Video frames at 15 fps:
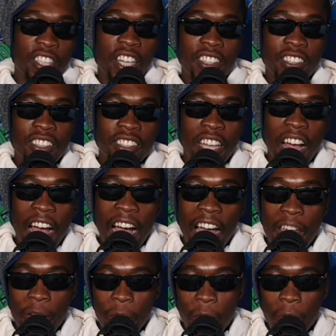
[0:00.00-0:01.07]
chances are
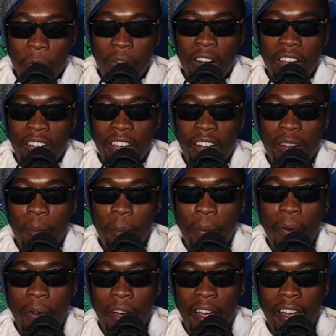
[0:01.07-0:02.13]
high you're not gonna get
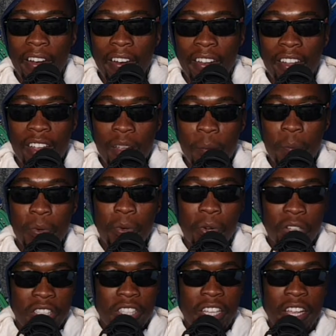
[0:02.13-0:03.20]
employed
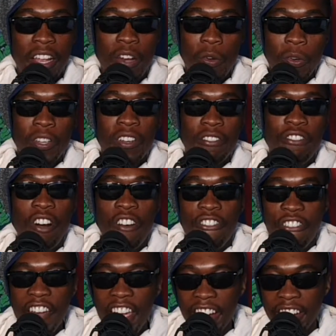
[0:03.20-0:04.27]
because they're looking
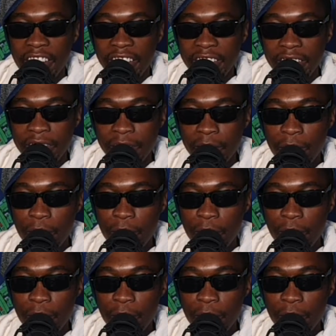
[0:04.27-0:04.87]
for faggots.